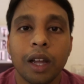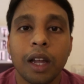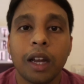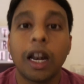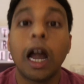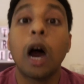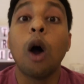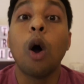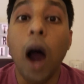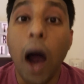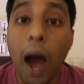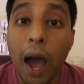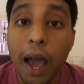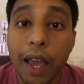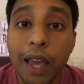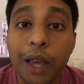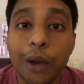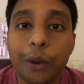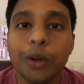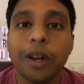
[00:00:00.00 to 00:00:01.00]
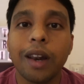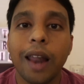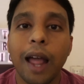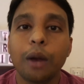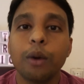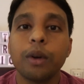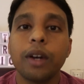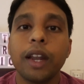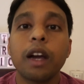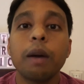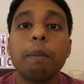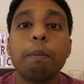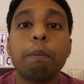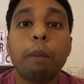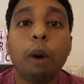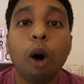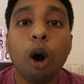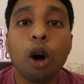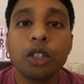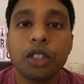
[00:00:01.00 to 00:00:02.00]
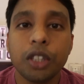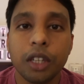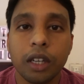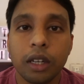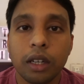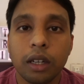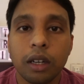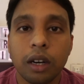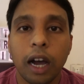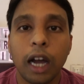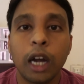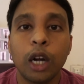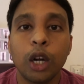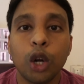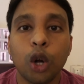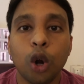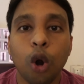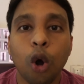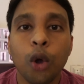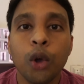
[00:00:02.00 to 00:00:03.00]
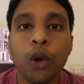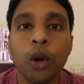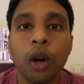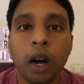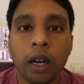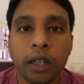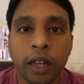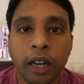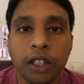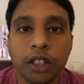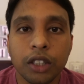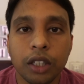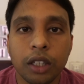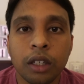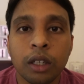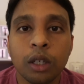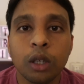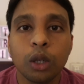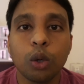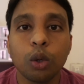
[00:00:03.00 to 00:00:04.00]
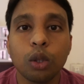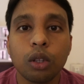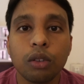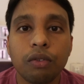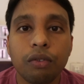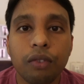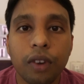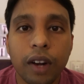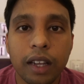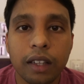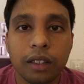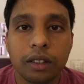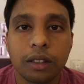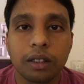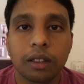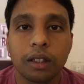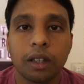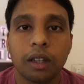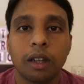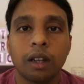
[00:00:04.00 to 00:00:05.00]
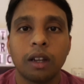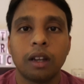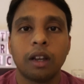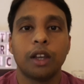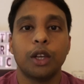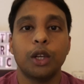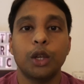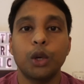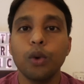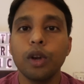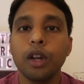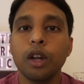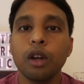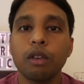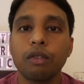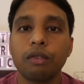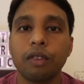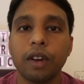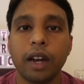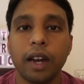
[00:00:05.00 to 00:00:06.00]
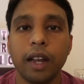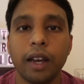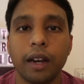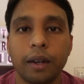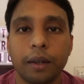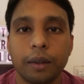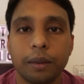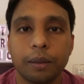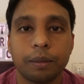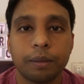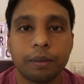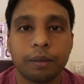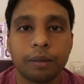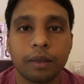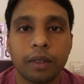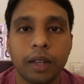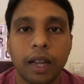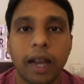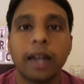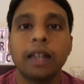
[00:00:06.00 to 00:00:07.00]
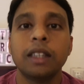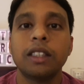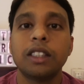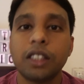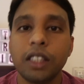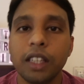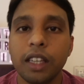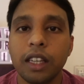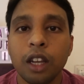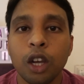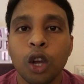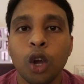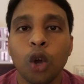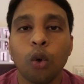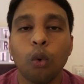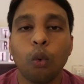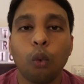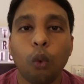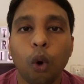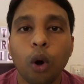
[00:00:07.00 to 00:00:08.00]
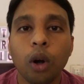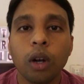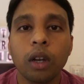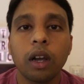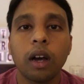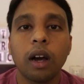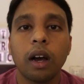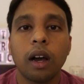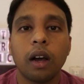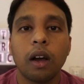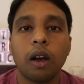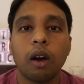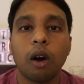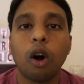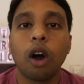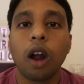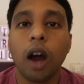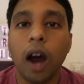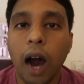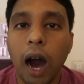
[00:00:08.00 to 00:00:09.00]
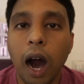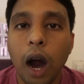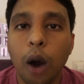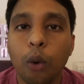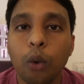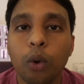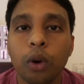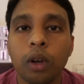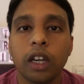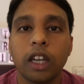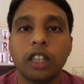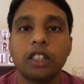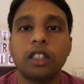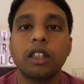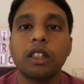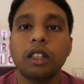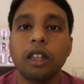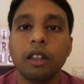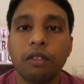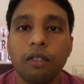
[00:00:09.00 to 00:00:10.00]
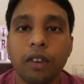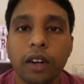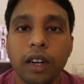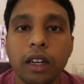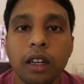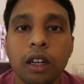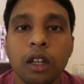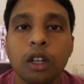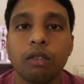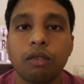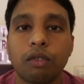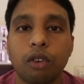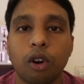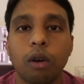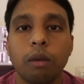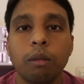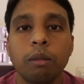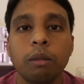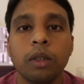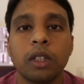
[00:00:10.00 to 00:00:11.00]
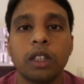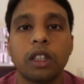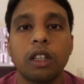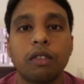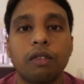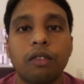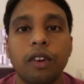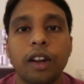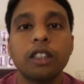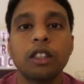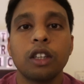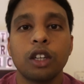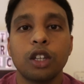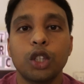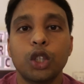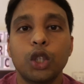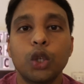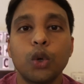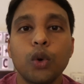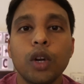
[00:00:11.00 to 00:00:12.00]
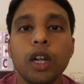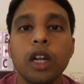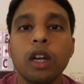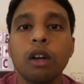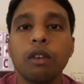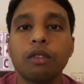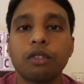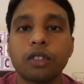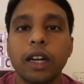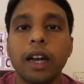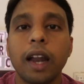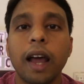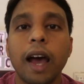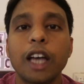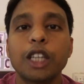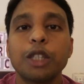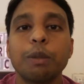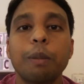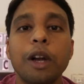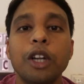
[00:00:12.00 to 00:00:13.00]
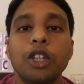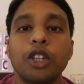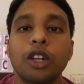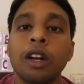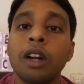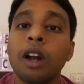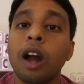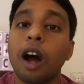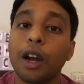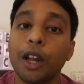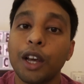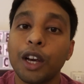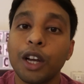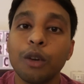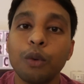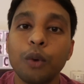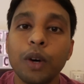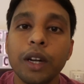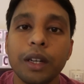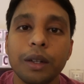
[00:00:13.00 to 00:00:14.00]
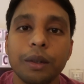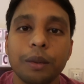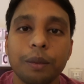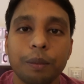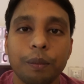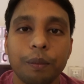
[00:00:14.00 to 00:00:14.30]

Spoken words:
Now I would like to take a pause here and draw your attention to the phrase Union of India and see what or how is it different from the phrase Union of State as mentioned in Article 1.